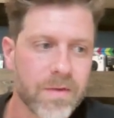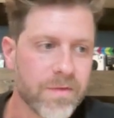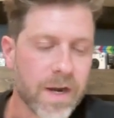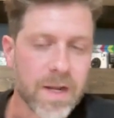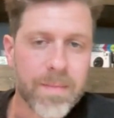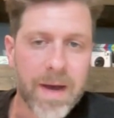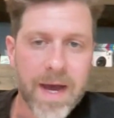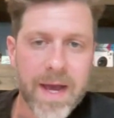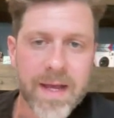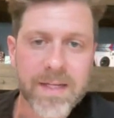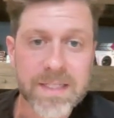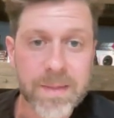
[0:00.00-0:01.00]
Founded
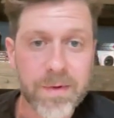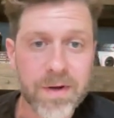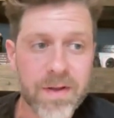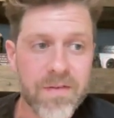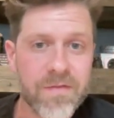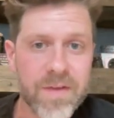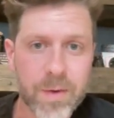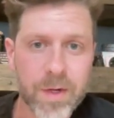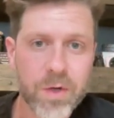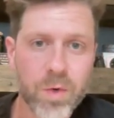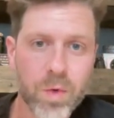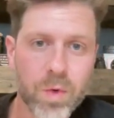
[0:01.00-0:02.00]
by someone very
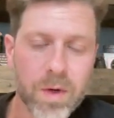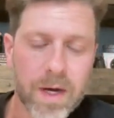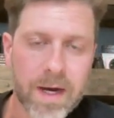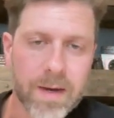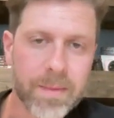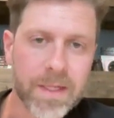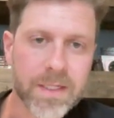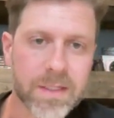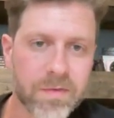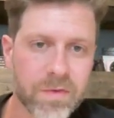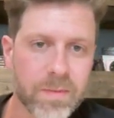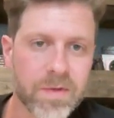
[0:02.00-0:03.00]
cool,
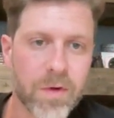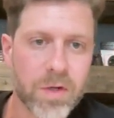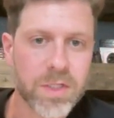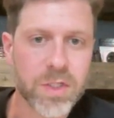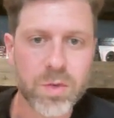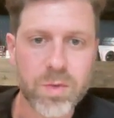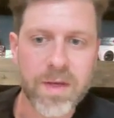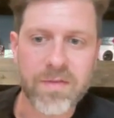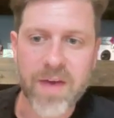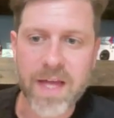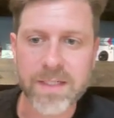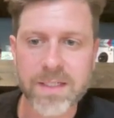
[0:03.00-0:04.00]
Melissa from Devoted to You
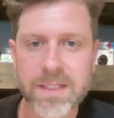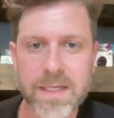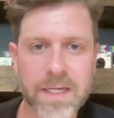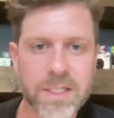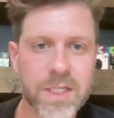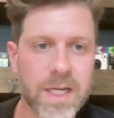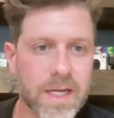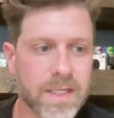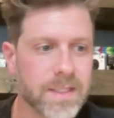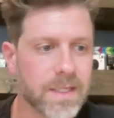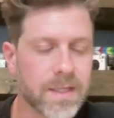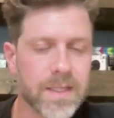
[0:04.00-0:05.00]
Events, and she
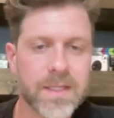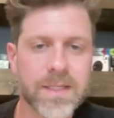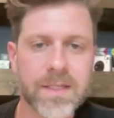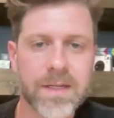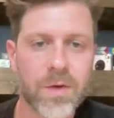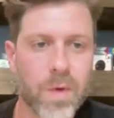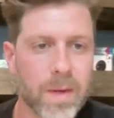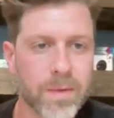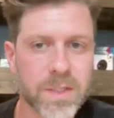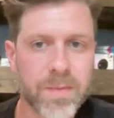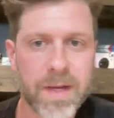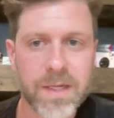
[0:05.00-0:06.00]
has this incredible
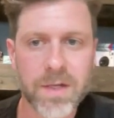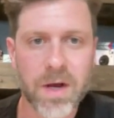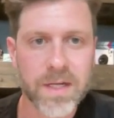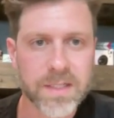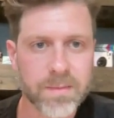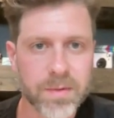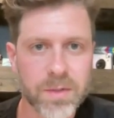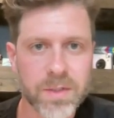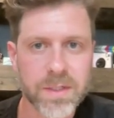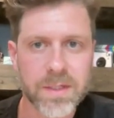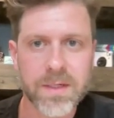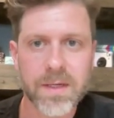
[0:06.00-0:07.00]
space, awesome
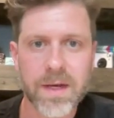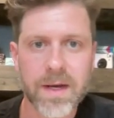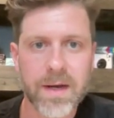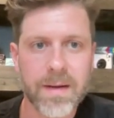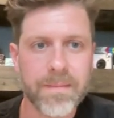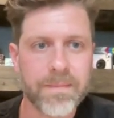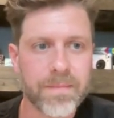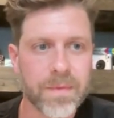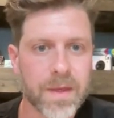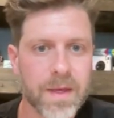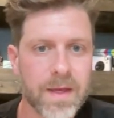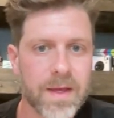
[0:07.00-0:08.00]
person.
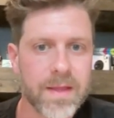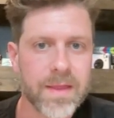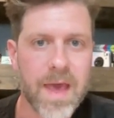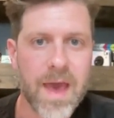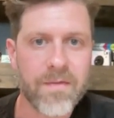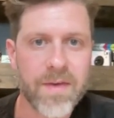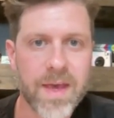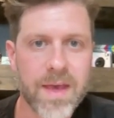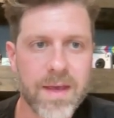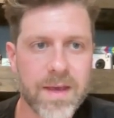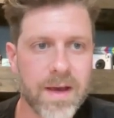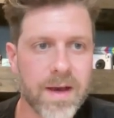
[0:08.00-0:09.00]
They have
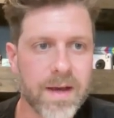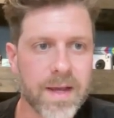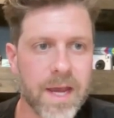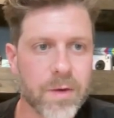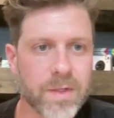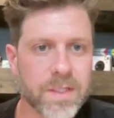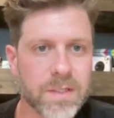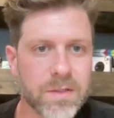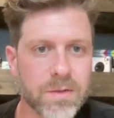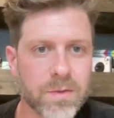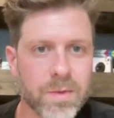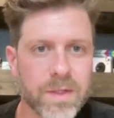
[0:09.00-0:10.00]
a catering
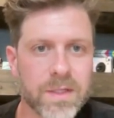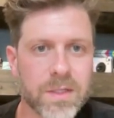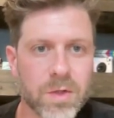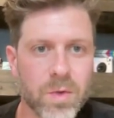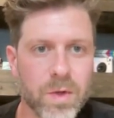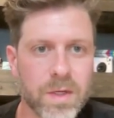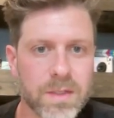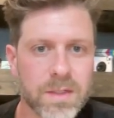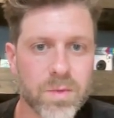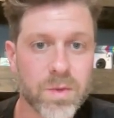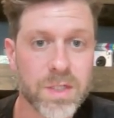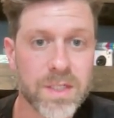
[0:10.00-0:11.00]
deal with
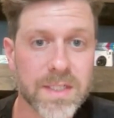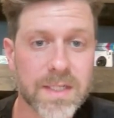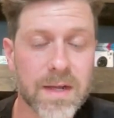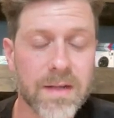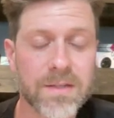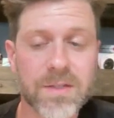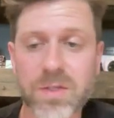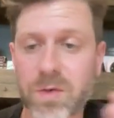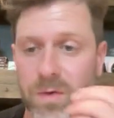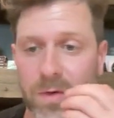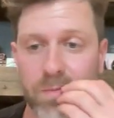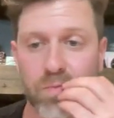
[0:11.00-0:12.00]
Denoya's, which is so
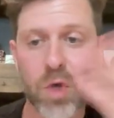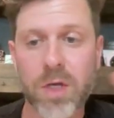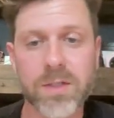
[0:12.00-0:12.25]
good.